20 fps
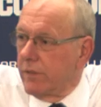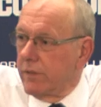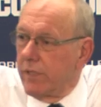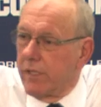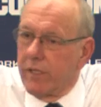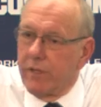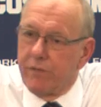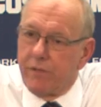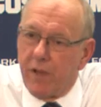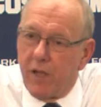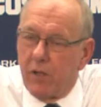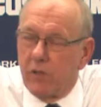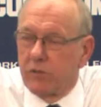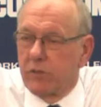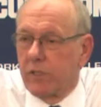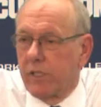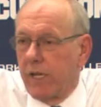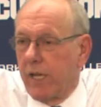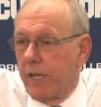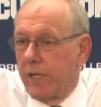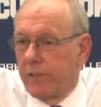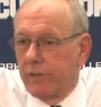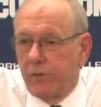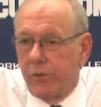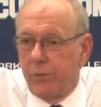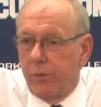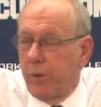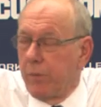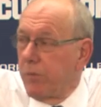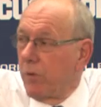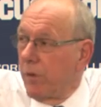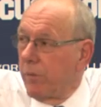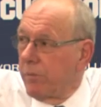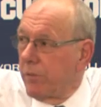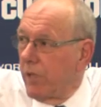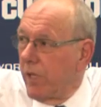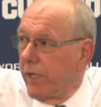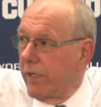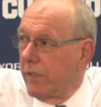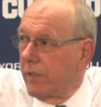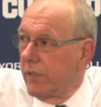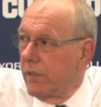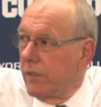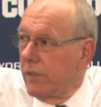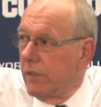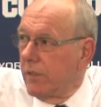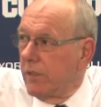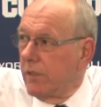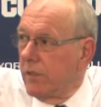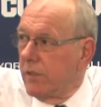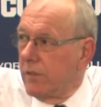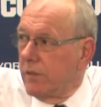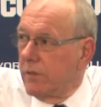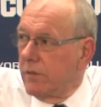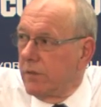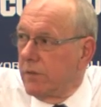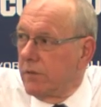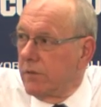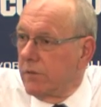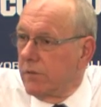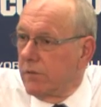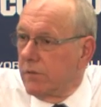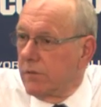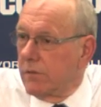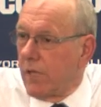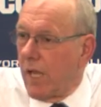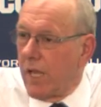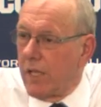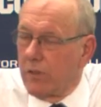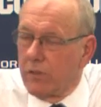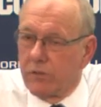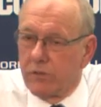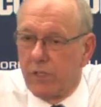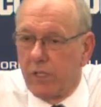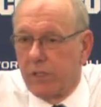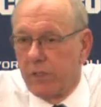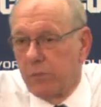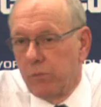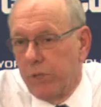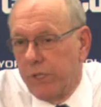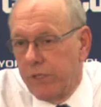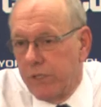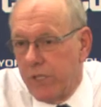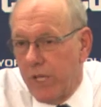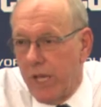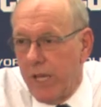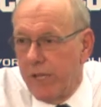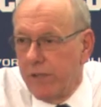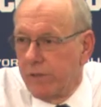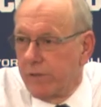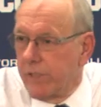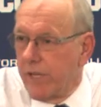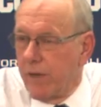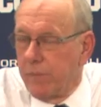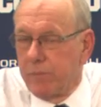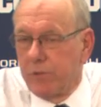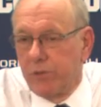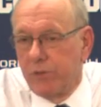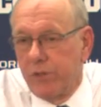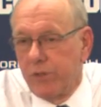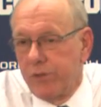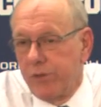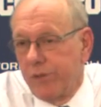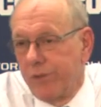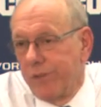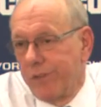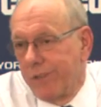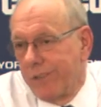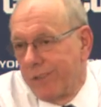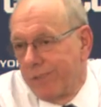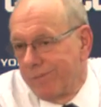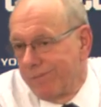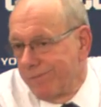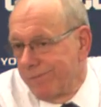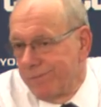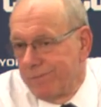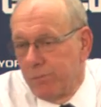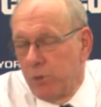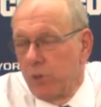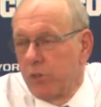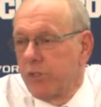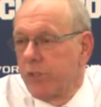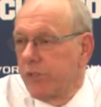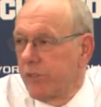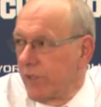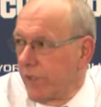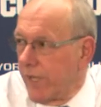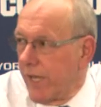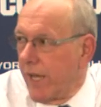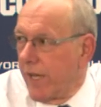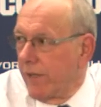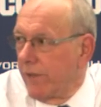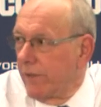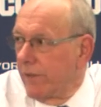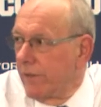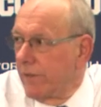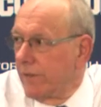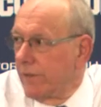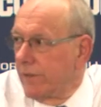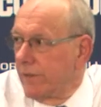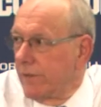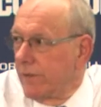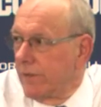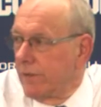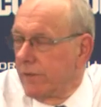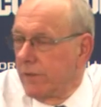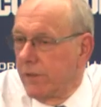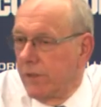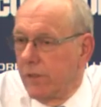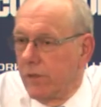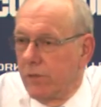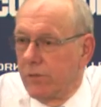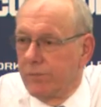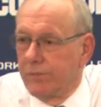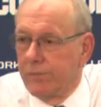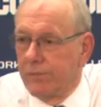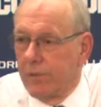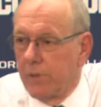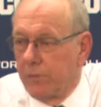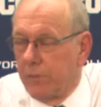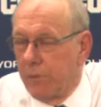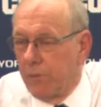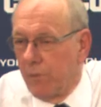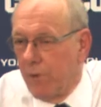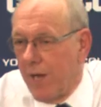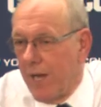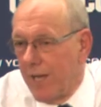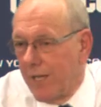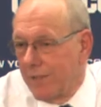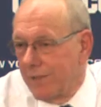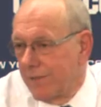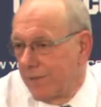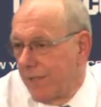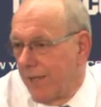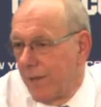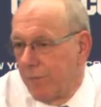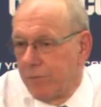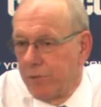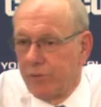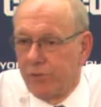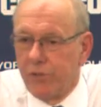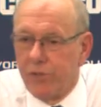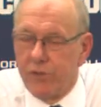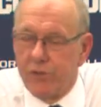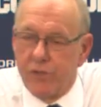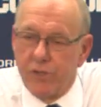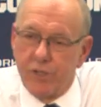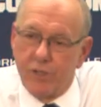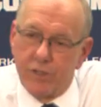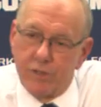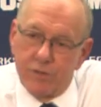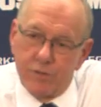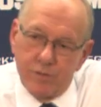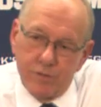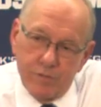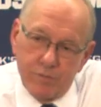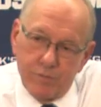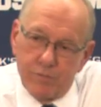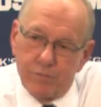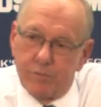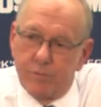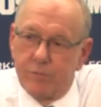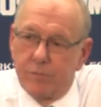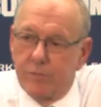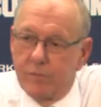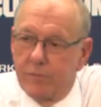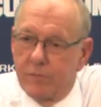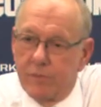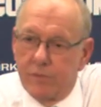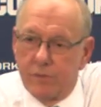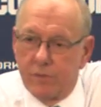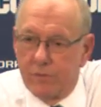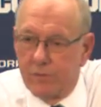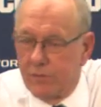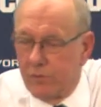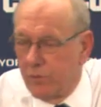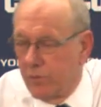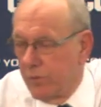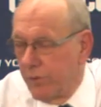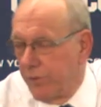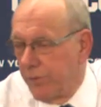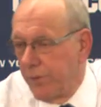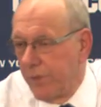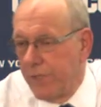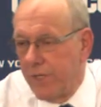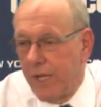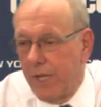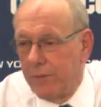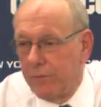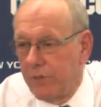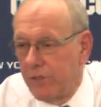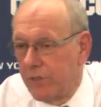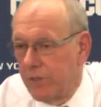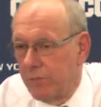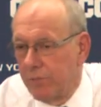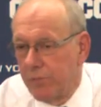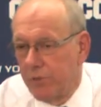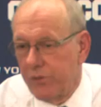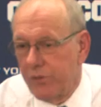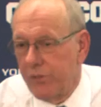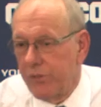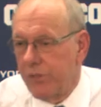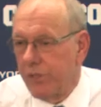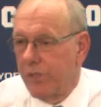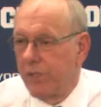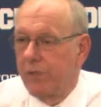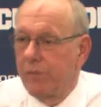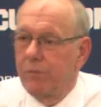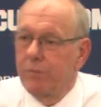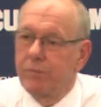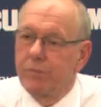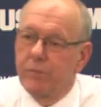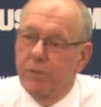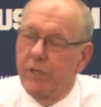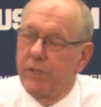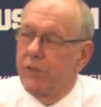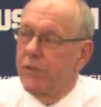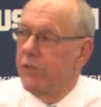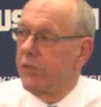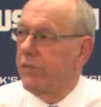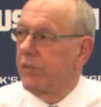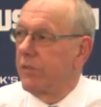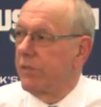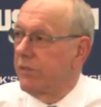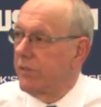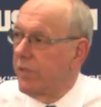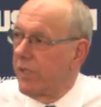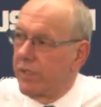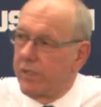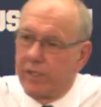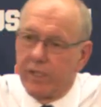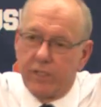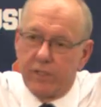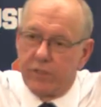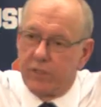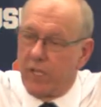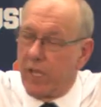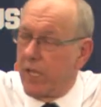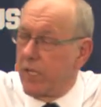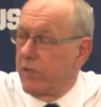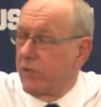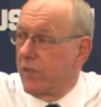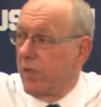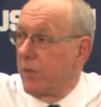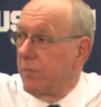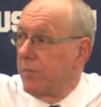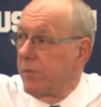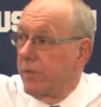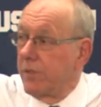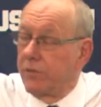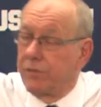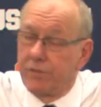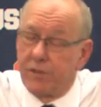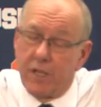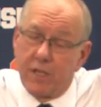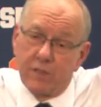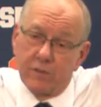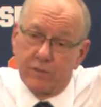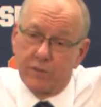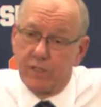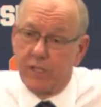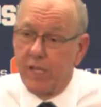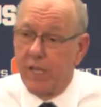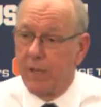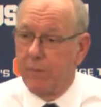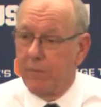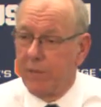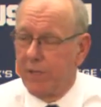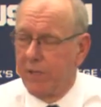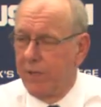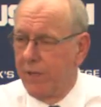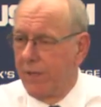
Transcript: then he fouls the guy and it's a three point play. Tyler's on the weak side, he's got position, he pushes the guy. You know, I mean, Rock's got position, he's two or three times he's in position, he reaches instead of getting his hands up, and he fouls the guy. I mean,